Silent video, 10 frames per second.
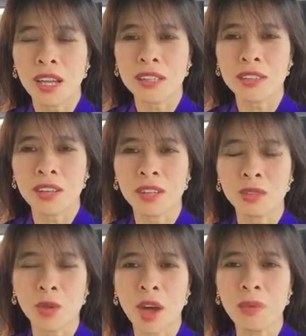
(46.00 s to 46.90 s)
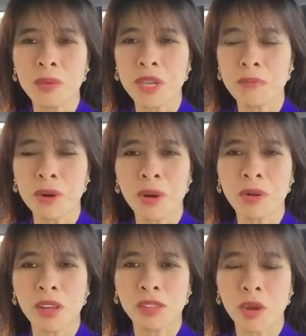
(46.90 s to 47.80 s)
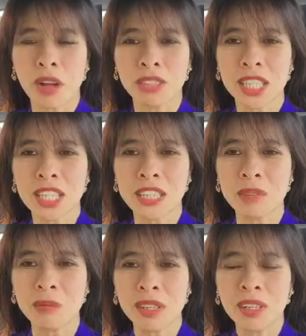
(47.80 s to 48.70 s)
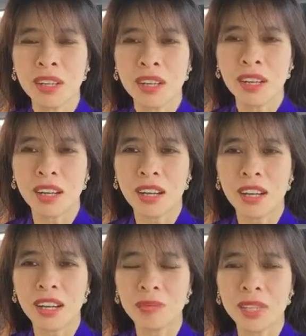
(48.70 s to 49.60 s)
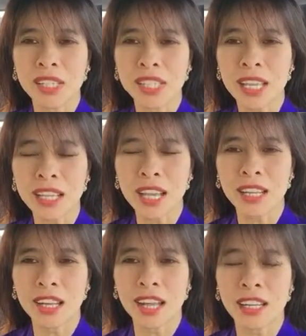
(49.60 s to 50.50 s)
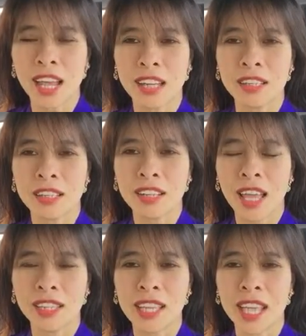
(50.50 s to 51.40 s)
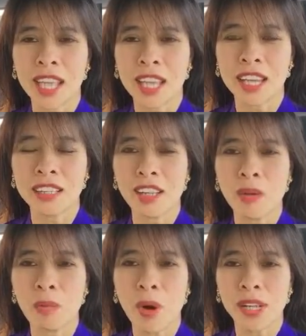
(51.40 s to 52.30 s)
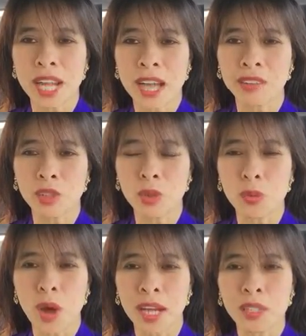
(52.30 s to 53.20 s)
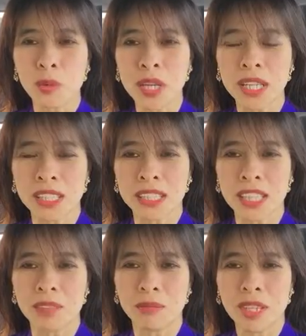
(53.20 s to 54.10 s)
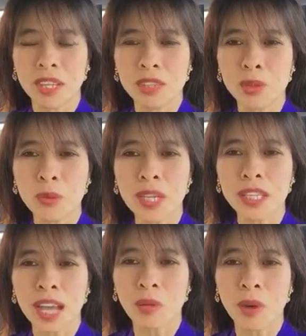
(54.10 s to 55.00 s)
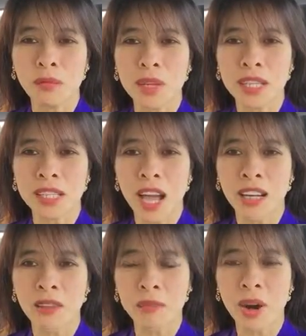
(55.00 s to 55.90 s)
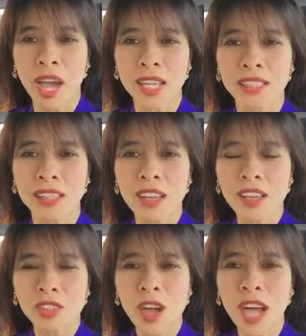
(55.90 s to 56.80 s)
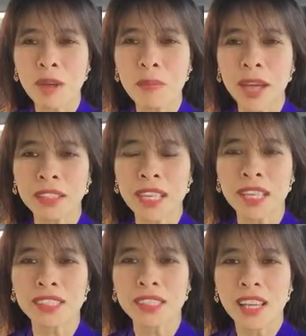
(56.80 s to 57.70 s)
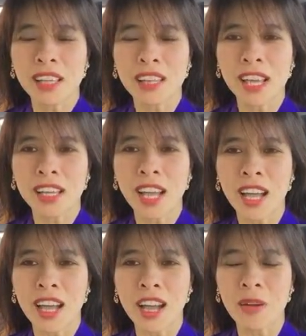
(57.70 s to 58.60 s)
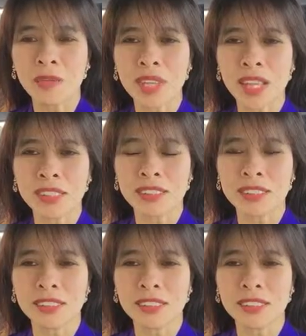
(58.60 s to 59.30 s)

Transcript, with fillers: you know 12 people or 12 team um, is in it and then at the end it'll boil down to one winning team to win that one million dollar prize so how about this that there, um, there's